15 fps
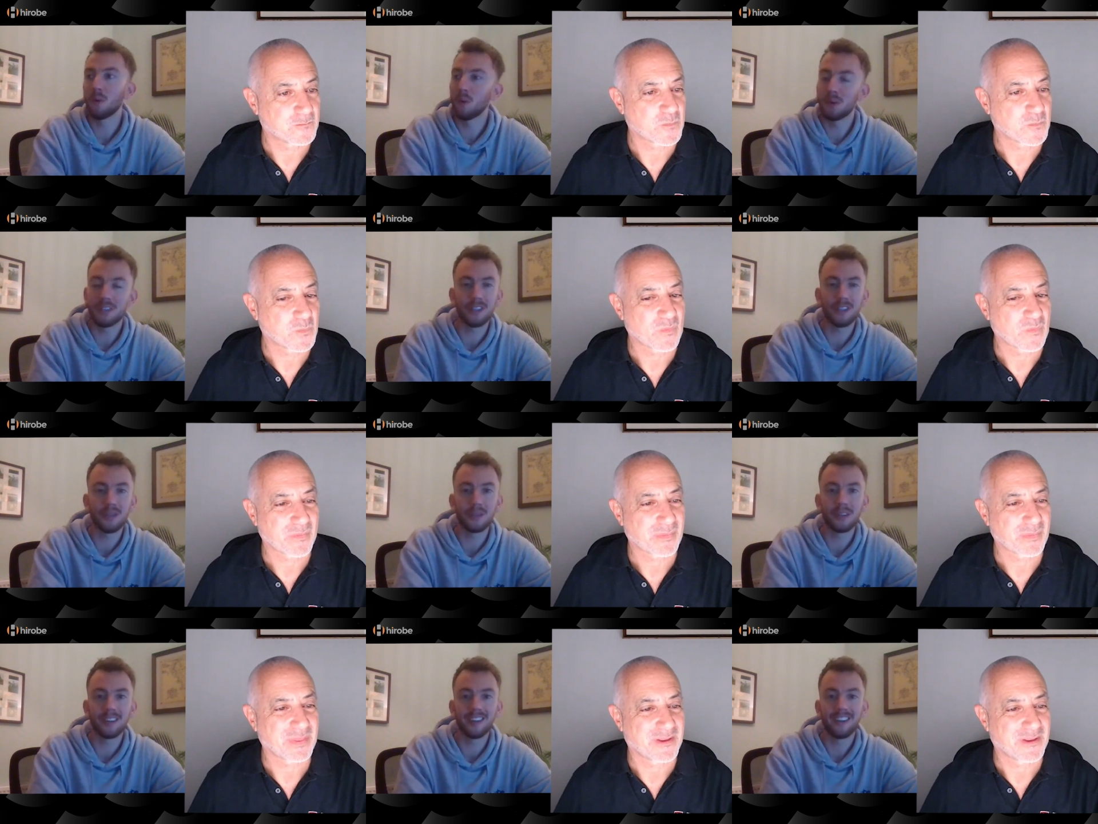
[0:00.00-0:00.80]
Speaker 1: always
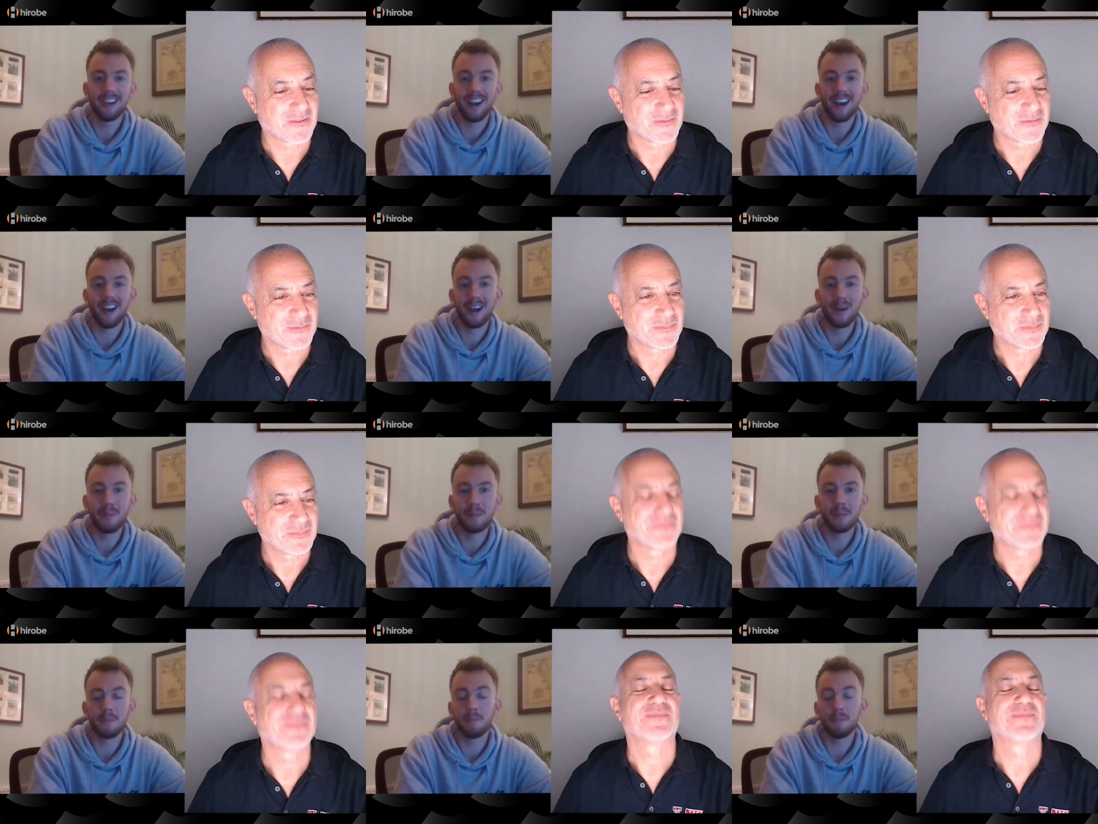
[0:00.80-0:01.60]
do
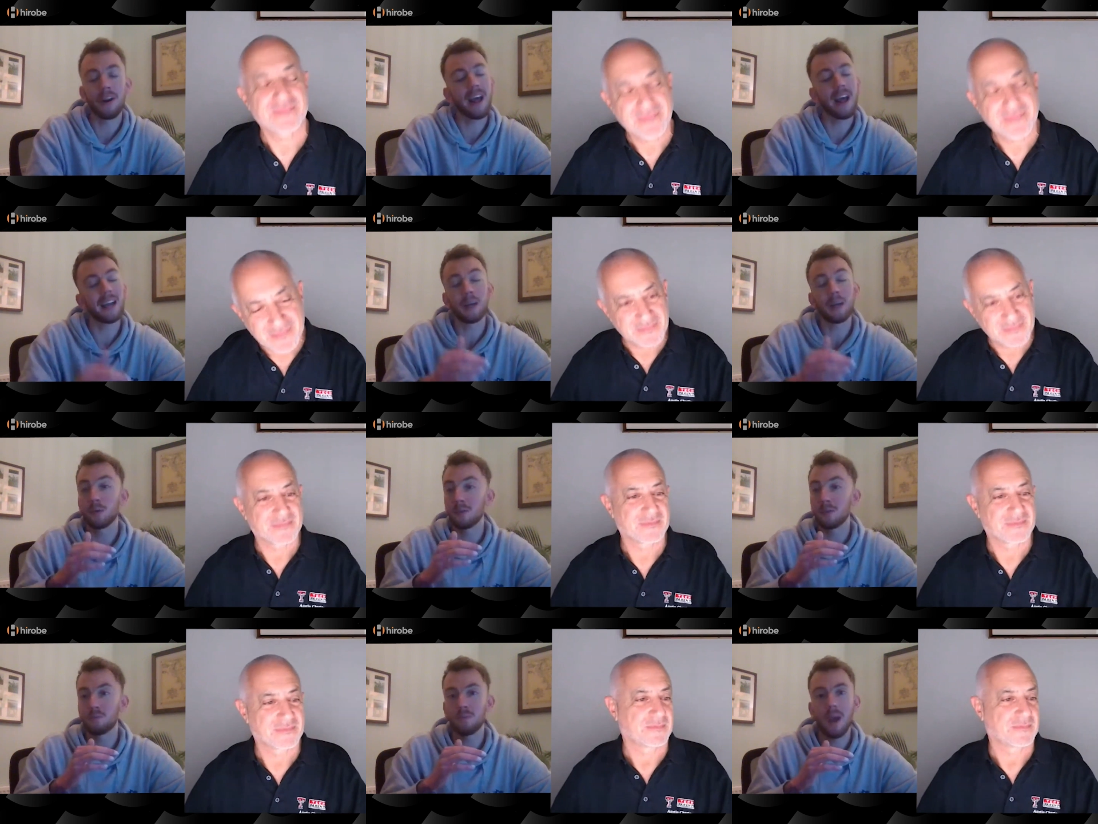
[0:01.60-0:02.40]
um Barnet it
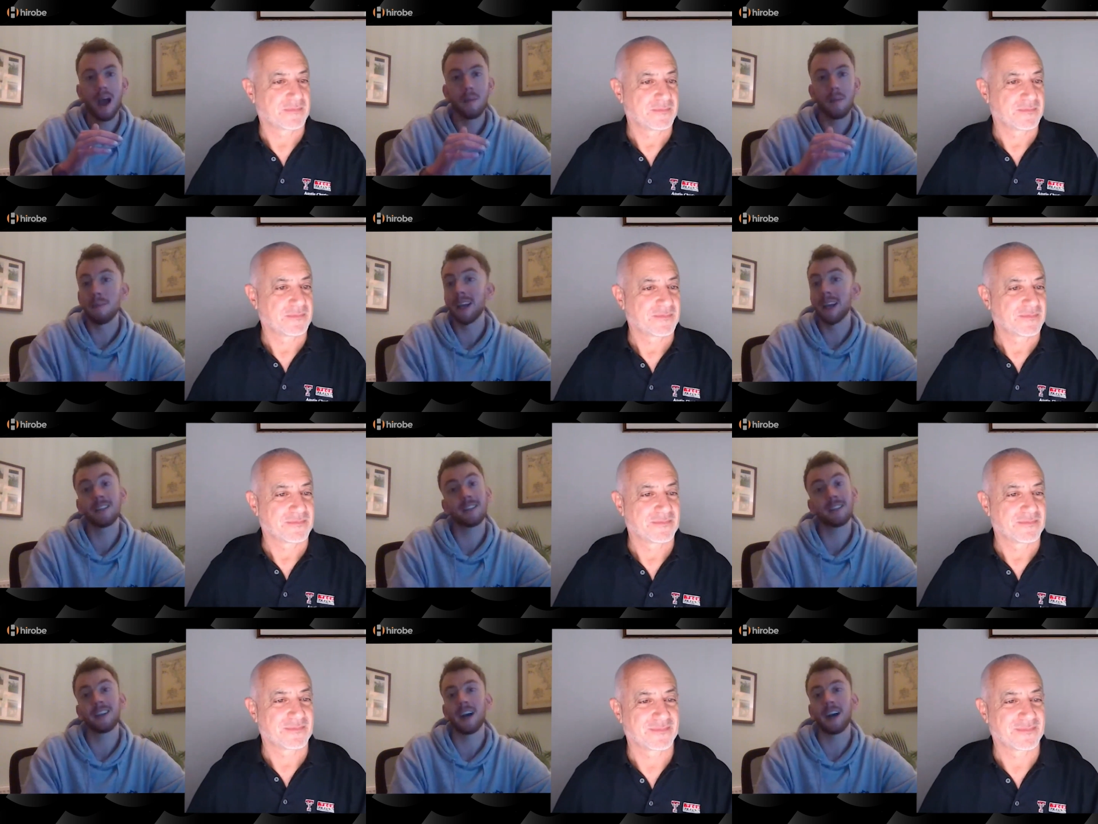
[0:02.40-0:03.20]
was
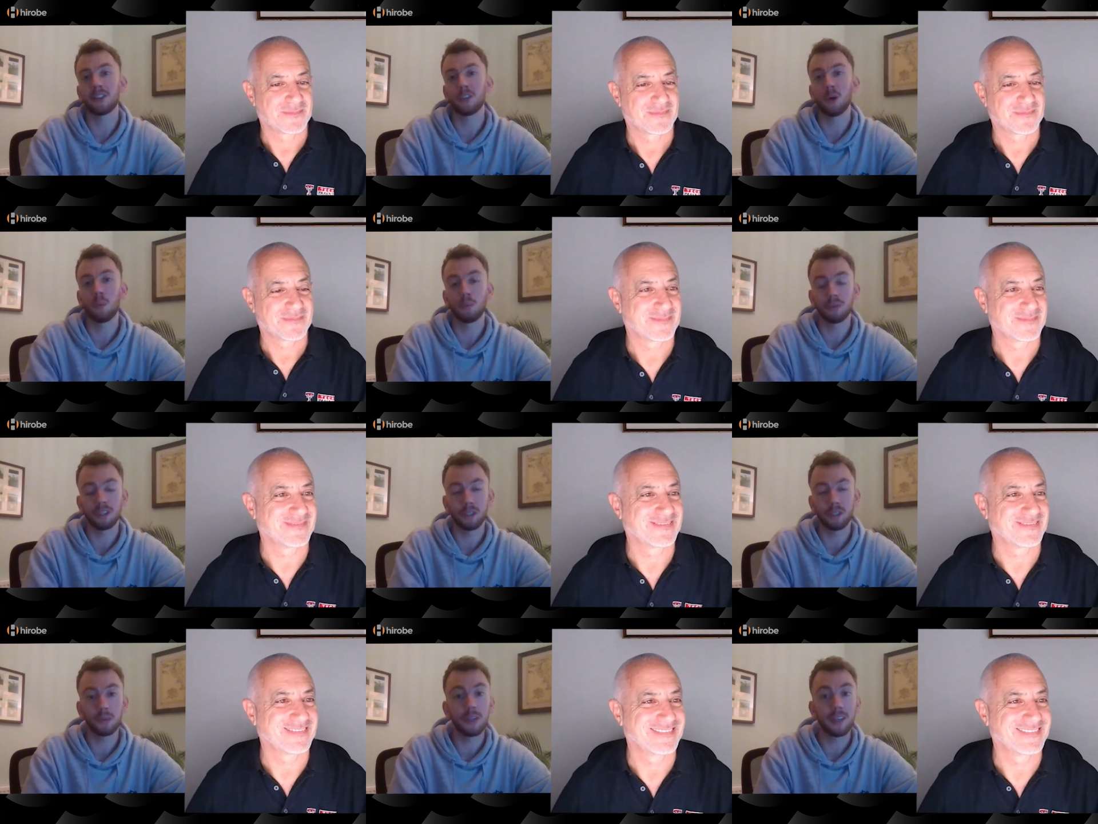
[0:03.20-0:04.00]
amazing catching up with
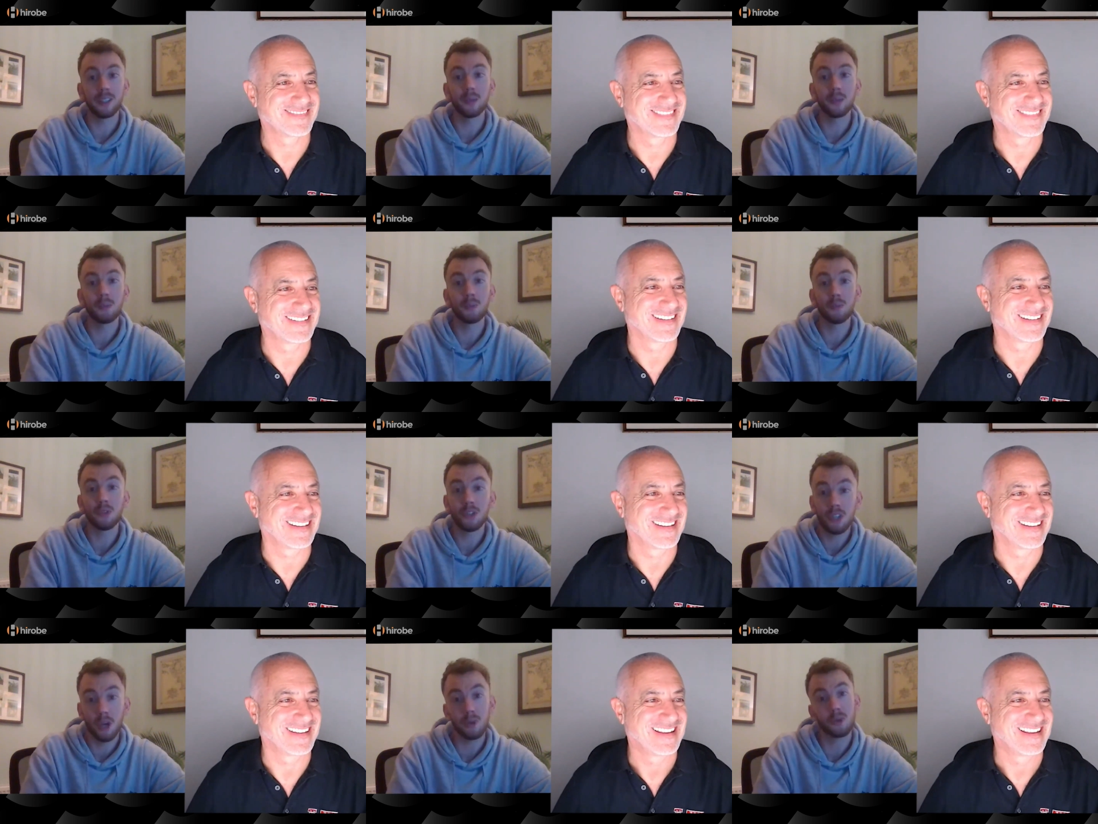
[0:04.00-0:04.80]
you thank you
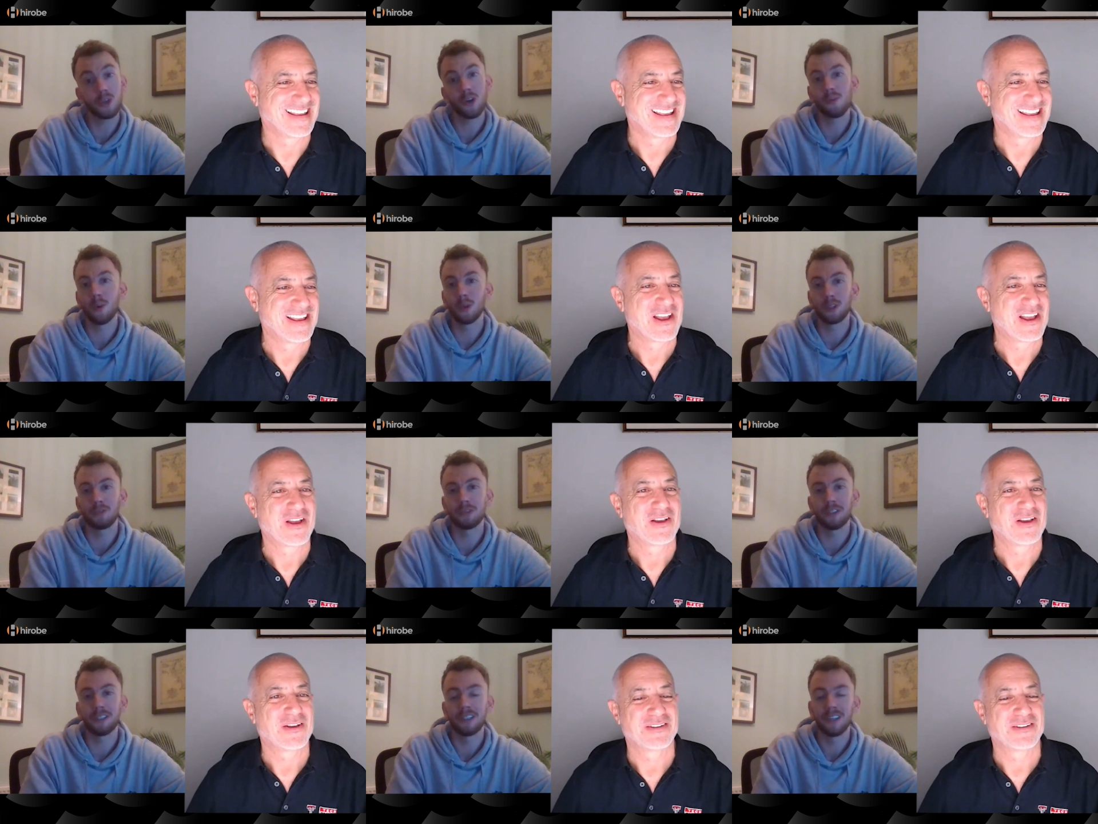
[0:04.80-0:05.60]
so so much
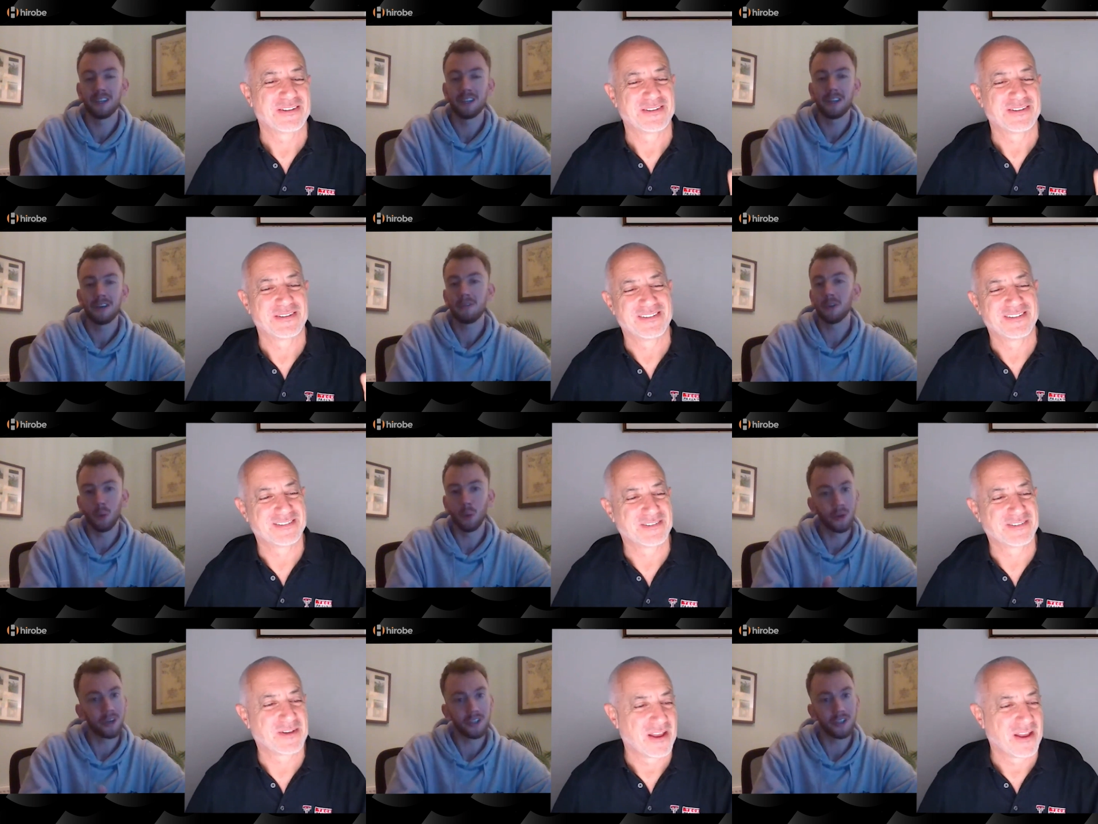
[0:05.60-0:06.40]
for for your
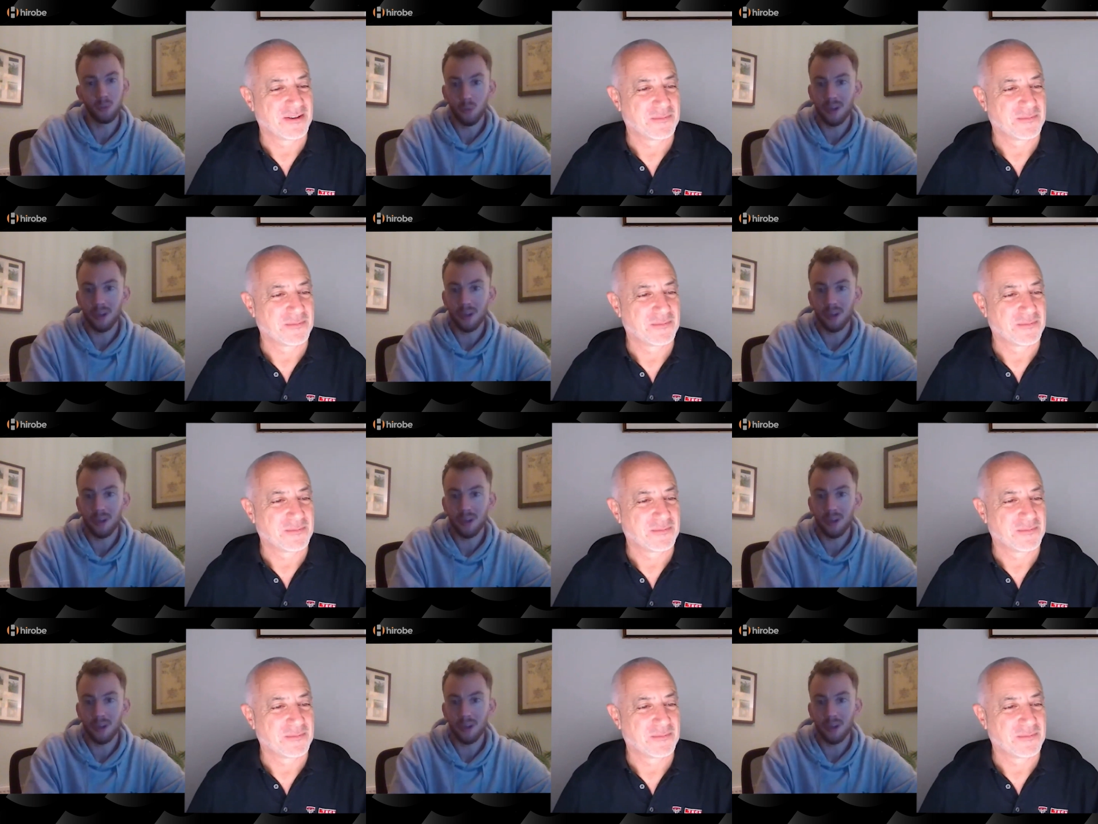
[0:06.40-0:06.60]
words of